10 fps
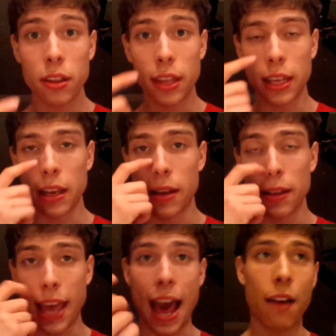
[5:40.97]
The
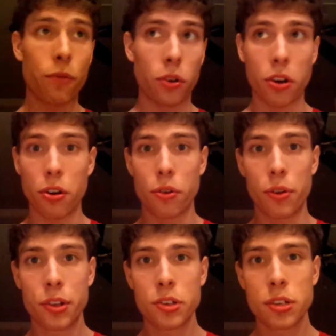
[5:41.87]
calf will
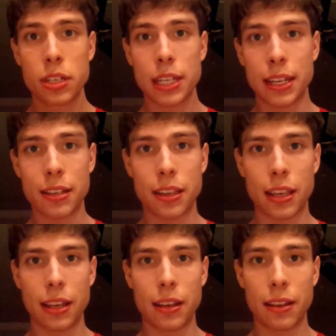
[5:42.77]
go into
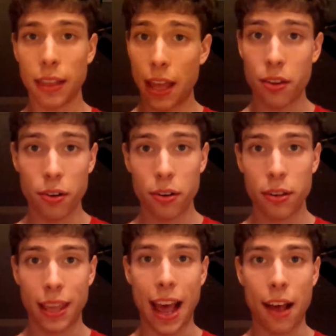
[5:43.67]
the leather
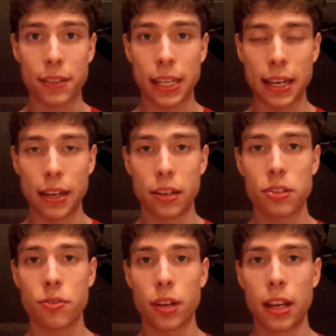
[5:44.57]
calfskin
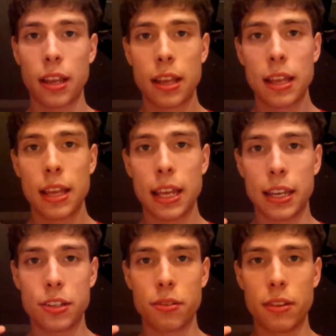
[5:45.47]
industry,
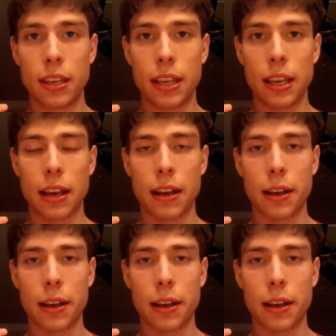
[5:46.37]
into the